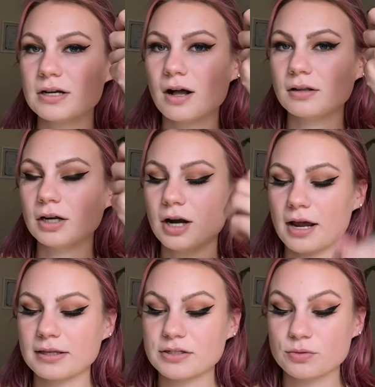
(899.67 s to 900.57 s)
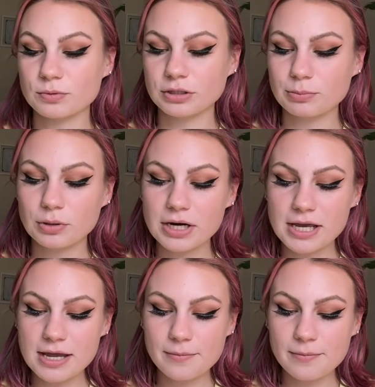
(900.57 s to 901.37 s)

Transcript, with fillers: color. I think it's really pretty.